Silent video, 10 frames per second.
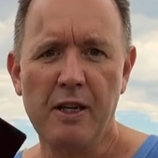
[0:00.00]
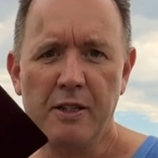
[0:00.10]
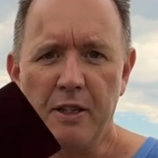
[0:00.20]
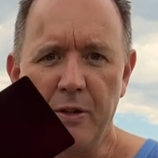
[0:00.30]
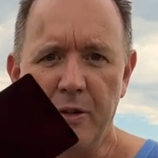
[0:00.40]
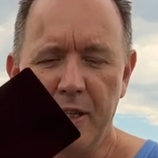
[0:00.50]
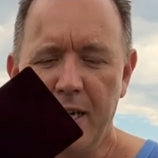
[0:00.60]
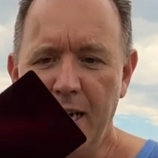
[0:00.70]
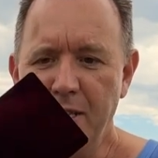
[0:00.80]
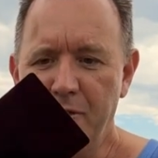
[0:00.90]
So the
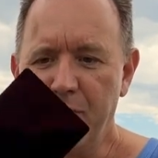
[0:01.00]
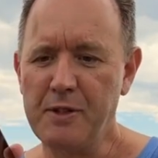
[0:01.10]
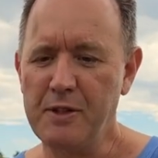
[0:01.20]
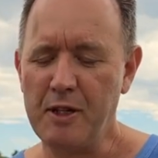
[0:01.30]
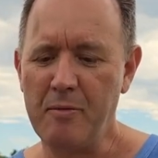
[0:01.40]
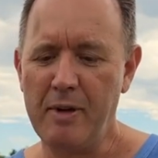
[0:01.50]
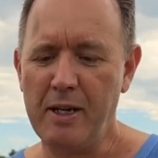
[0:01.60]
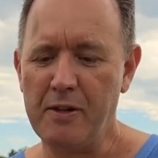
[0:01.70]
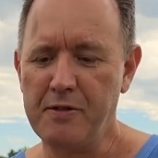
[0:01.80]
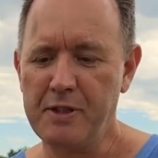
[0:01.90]
Kase filters are
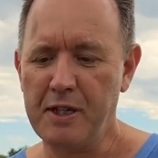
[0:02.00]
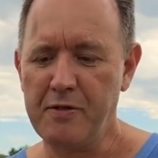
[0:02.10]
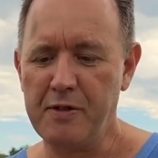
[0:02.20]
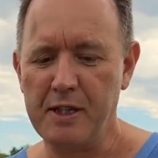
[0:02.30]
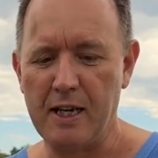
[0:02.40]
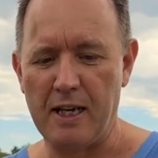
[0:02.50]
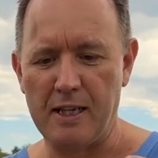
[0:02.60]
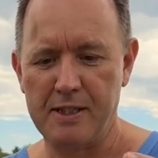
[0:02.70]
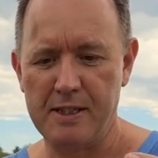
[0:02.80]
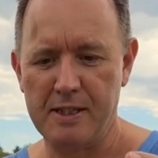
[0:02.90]
made of toughened
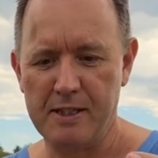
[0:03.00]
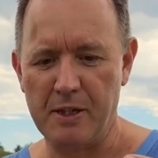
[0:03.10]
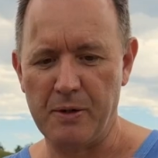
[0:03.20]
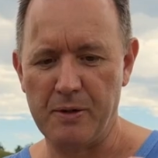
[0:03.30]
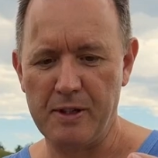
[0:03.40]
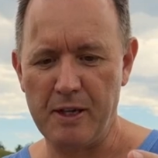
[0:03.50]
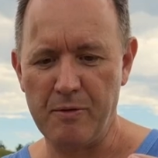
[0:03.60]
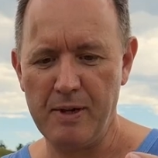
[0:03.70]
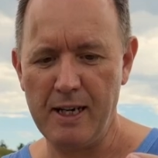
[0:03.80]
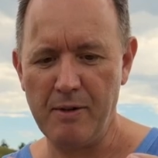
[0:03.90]
glass. So they're
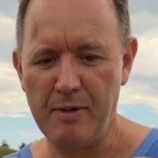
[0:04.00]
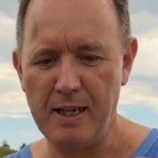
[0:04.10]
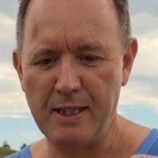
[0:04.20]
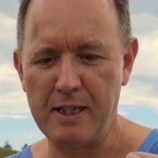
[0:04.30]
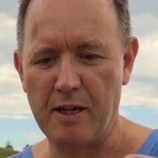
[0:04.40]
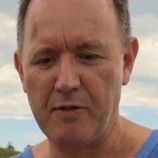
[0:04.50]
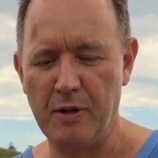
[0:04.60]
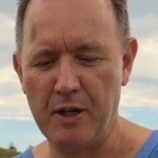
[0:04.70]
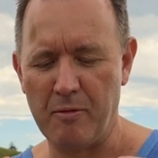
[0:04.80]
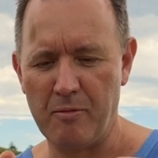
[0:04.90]
really, really tough.
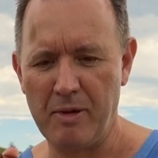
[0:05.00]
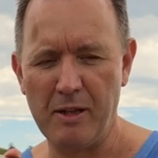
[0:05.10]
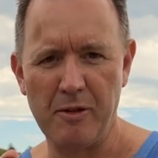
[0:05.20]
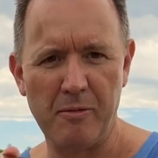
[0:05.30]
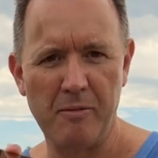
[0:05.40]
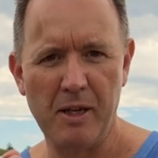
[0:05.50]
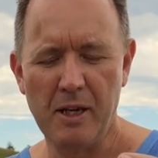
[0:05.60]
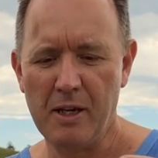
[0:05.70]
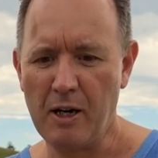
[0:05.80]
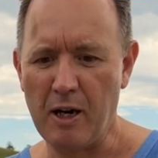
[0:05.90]
You can't bend them,
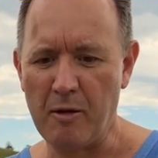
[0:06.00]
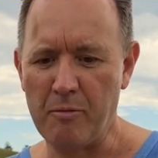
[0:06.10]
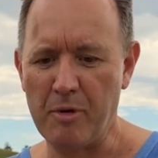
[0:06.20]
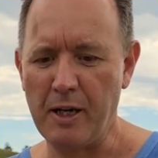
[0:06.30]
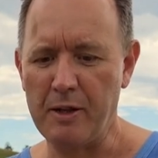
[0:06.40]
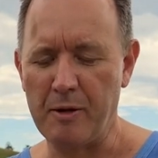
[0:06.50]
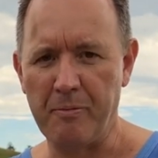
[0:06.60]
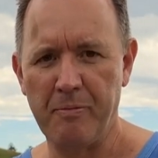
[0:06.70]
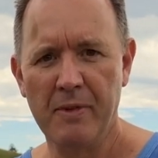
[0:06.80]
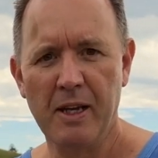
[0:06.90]
you can't break them.